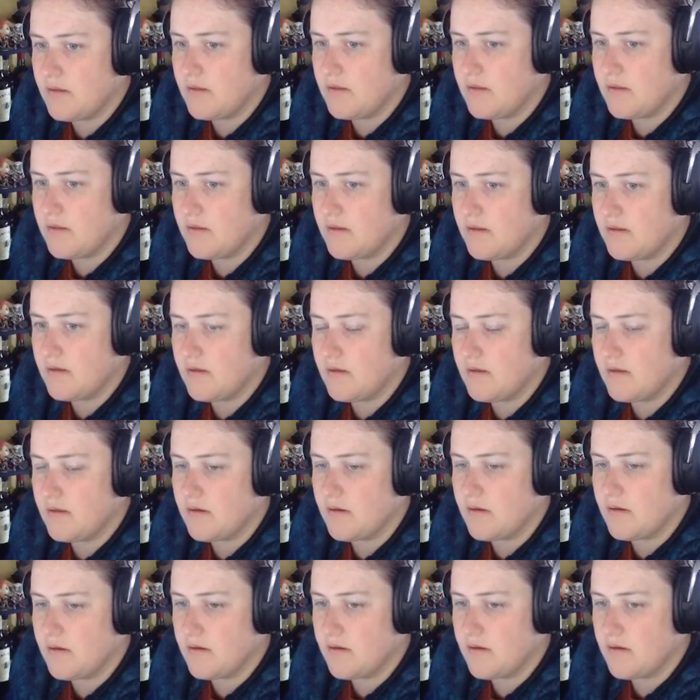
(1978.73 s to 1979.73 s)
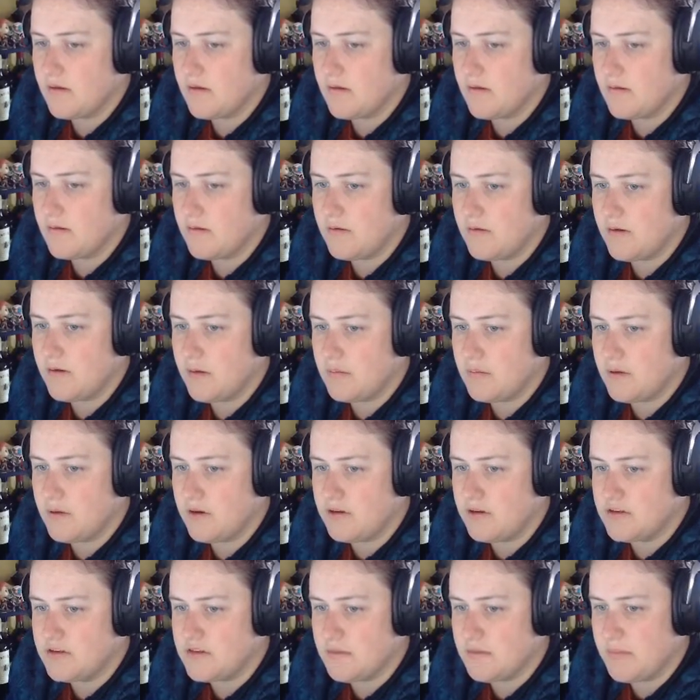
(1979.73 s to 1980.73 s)
I'm going to
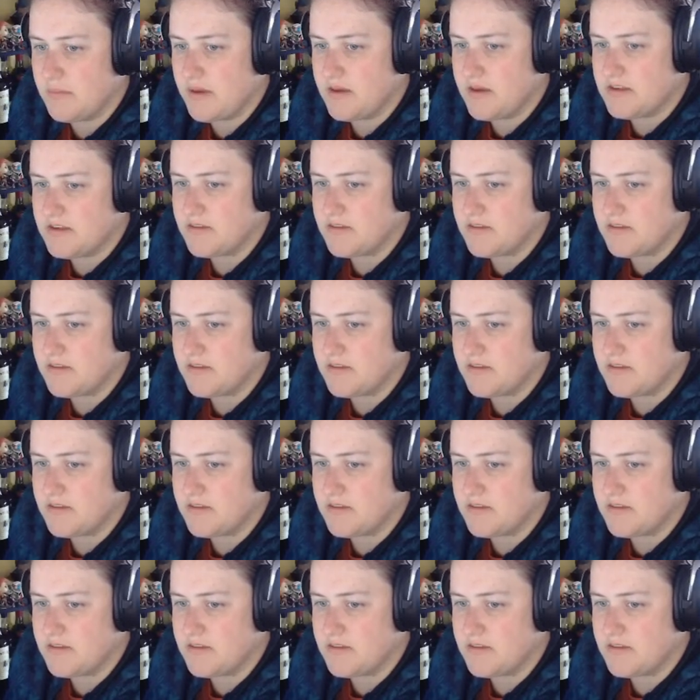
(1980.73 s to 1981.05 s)
use the mouse for